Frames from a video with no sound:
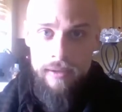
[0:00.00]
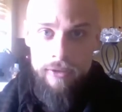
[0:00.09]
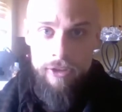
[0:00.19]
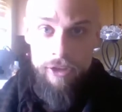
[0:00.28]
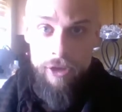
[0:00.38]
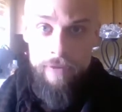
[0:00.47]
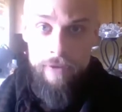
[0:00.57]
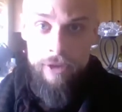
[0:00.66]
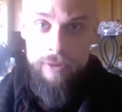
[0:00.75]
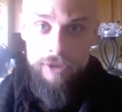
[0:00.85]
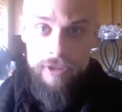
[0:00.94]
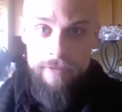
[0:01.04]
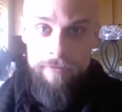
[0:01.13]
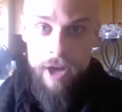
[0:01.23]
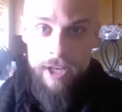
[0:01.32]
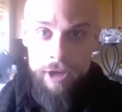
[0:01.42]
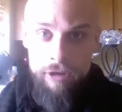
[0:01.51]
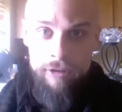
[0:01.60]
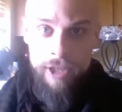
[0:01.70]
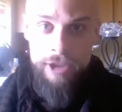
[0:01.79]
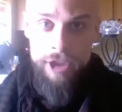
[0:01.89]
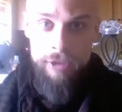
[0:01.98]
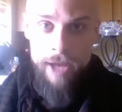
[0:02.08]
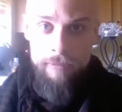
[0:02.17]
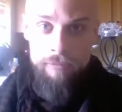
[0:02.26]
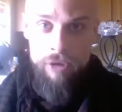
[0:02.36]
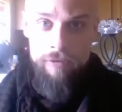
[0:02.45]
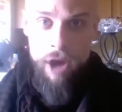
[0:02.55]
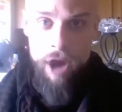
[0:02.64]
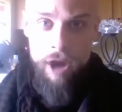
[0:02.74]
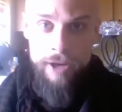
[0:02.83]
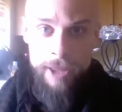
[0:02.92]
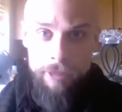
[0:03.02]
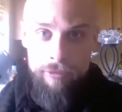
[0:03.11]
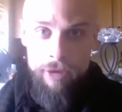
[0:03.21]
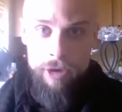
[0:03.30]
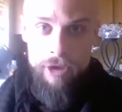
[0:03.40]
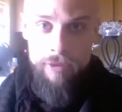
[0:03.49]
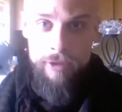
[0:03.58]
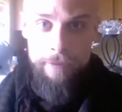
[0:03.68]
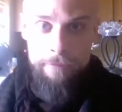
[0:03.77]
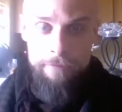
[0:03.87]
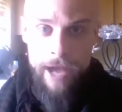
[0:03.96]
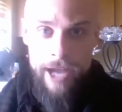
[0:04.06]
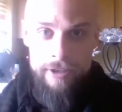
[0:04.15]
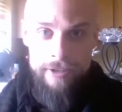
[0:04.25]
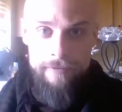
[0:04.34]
then the universe will just fucking crush you and move on and throw you into the fires